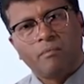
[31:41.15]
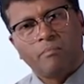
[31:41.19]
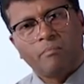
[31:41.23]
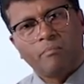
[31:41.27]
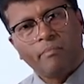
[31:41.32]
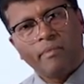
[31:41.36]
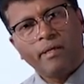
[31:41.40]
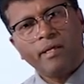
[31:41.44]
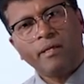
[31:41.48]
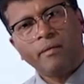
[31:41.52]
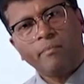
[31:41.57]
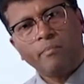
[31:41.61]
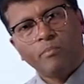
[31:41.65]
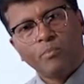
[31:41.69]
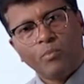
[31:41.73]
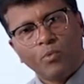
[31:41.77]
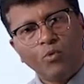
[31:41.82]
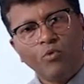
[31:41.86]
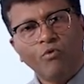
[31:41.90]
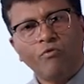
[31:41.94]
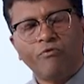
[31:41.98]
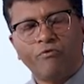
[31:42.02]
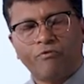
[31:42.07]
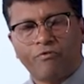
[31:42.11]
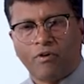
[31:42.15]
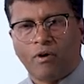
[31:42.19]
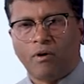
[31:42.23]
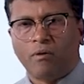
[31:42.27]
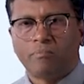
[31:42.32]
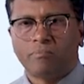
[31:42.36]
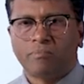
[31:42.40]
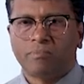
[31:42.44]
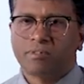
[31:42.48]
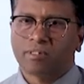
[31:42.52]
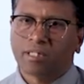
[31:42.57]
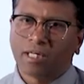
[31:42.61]
may move
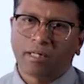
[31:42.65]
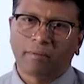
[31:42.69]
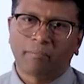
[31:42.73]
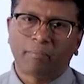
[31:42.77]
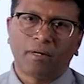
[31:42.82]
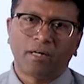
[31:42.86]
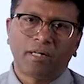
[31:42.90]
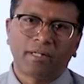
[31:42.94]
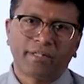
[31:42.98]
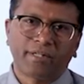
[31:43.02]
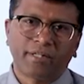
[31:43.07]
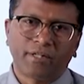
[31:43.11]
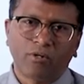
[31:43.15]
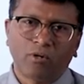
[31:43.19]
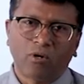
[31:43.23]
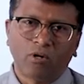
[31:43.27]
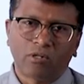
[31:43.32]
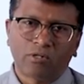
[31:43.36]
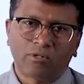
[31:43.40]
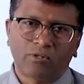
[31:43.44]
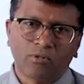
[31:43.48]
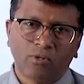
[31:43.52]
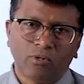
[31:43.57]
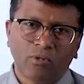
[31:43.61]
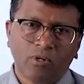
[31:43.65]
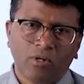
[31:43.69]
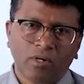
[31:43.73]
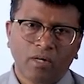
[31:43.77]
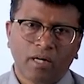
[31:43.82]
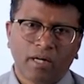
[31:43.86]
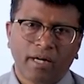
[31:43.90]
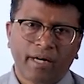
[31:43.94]
from third party also,